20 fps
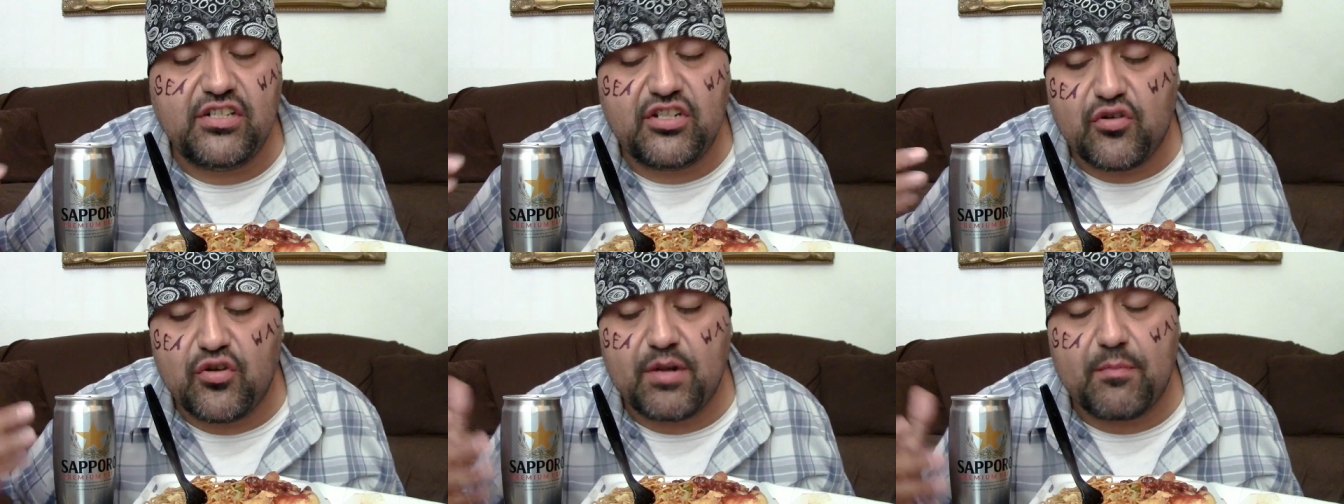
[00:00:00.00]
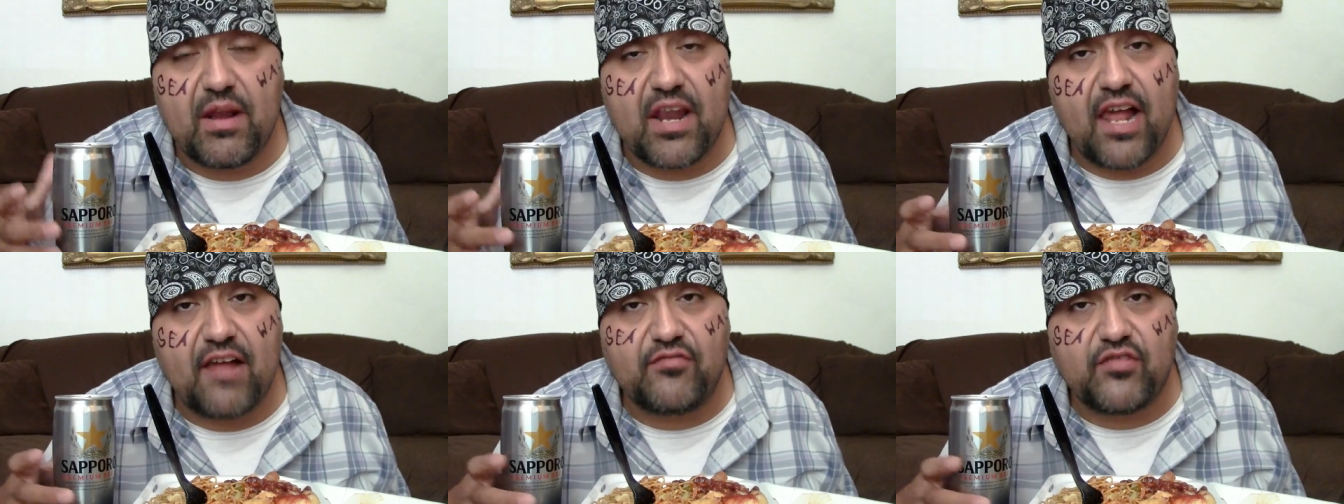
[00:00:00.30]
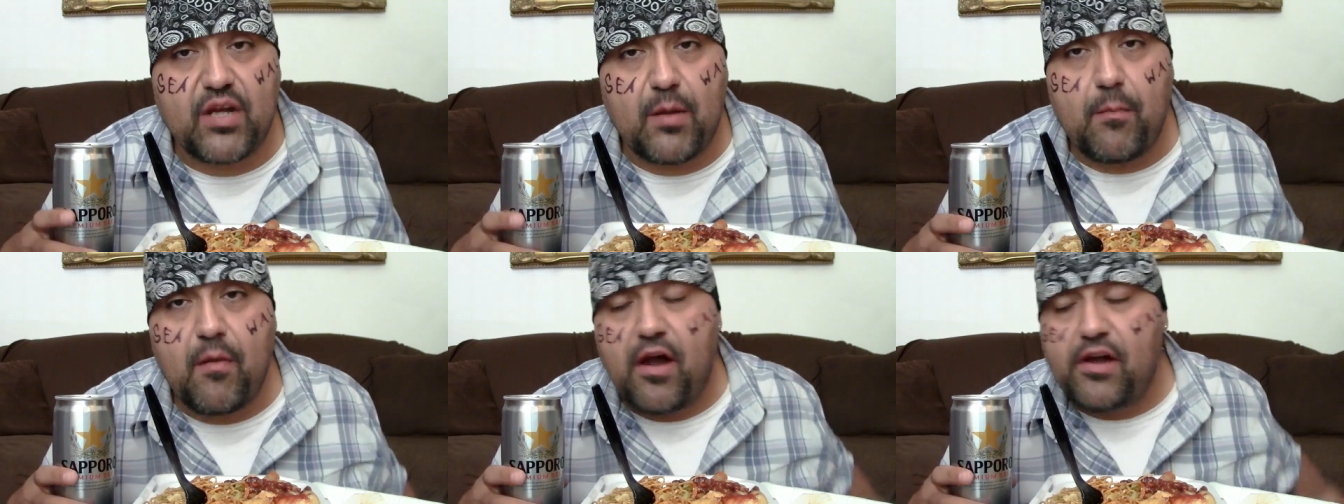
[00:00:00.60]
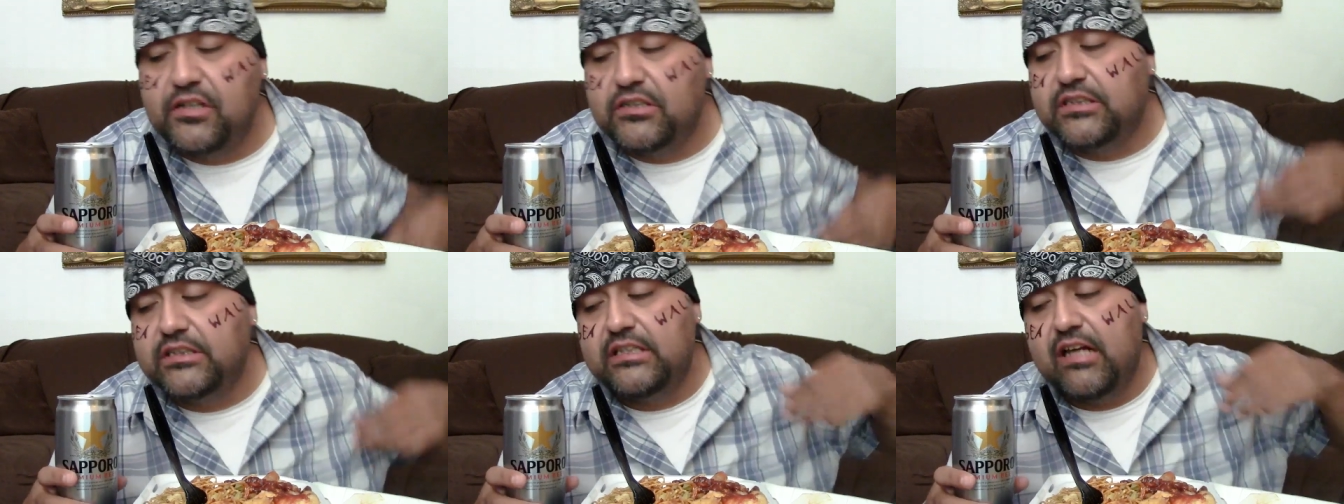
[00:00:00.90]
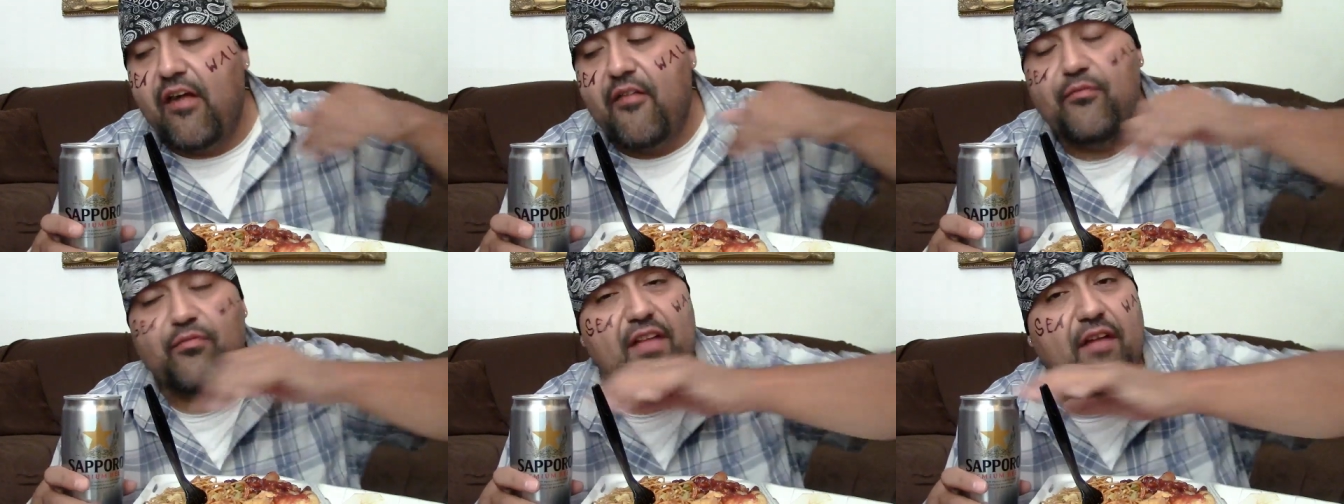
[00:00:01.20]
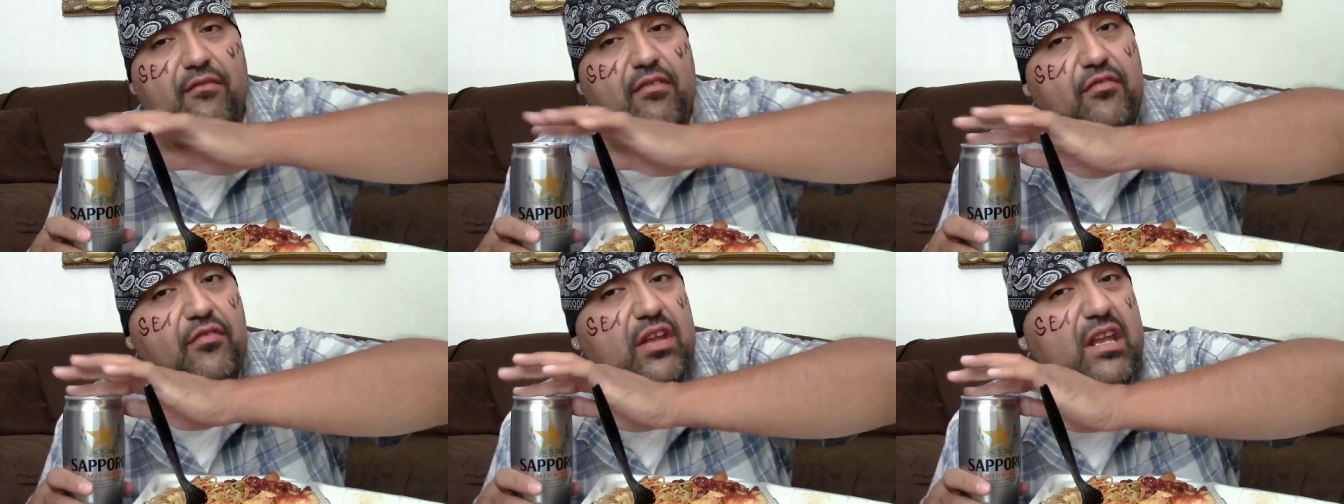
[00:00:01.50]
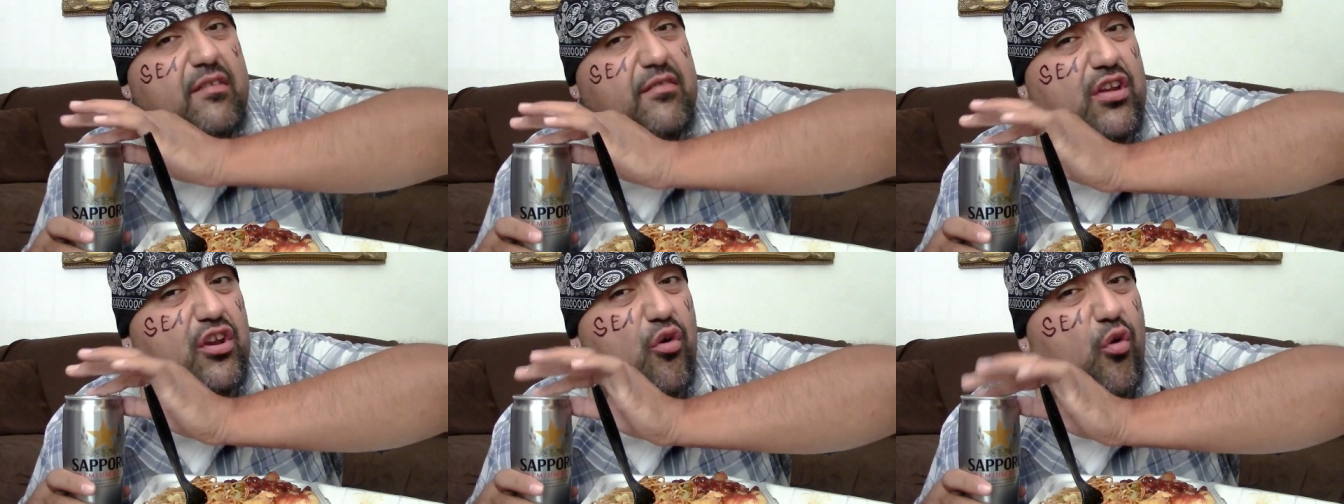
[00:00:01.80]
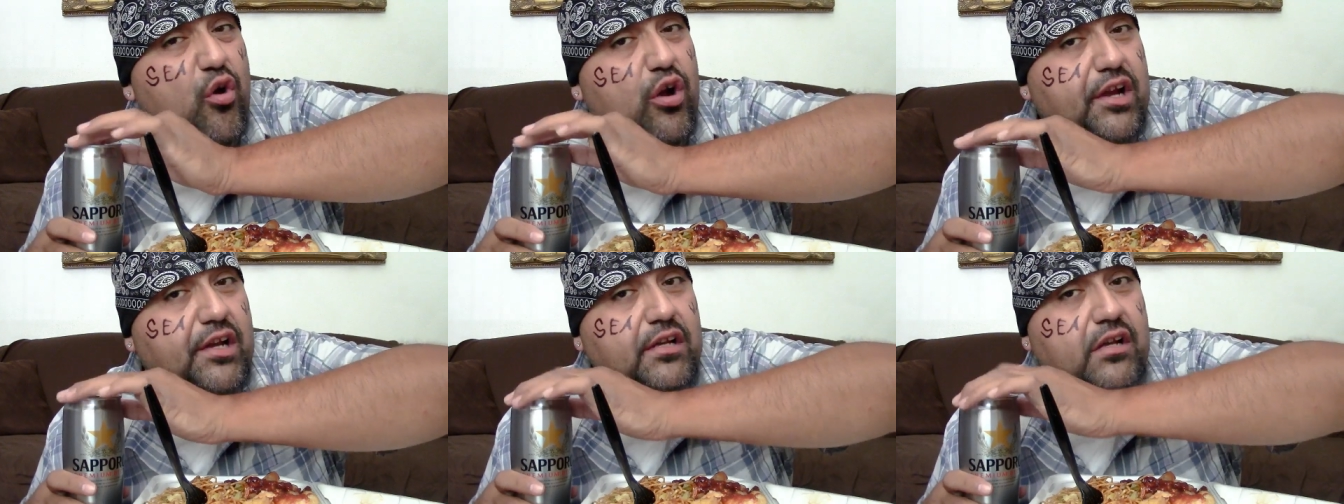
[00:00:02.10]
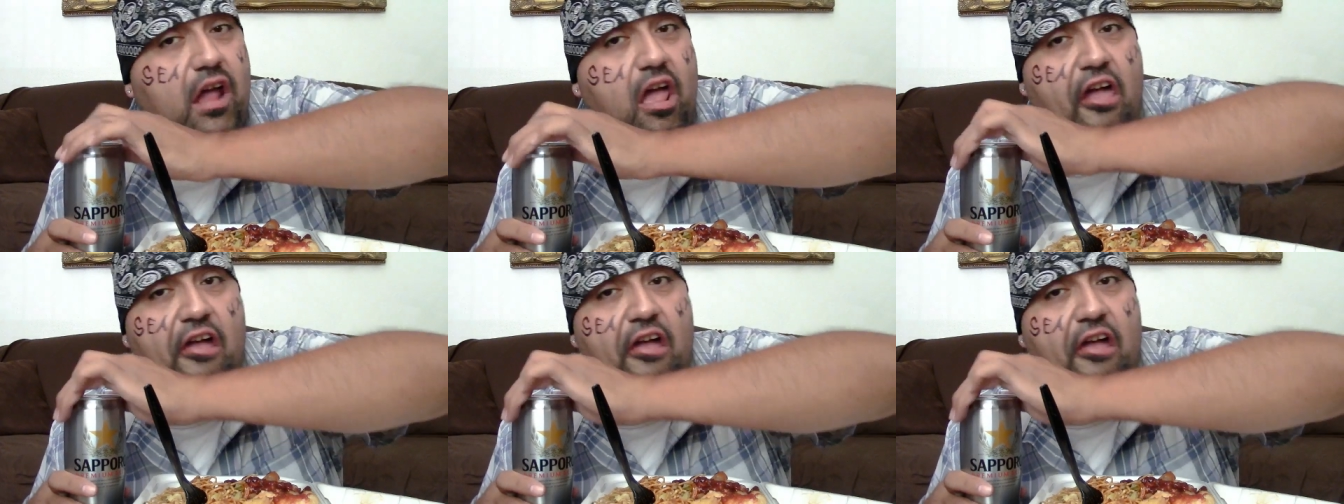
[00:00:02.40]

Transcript: during my lifetime. I've even lived in Oregon.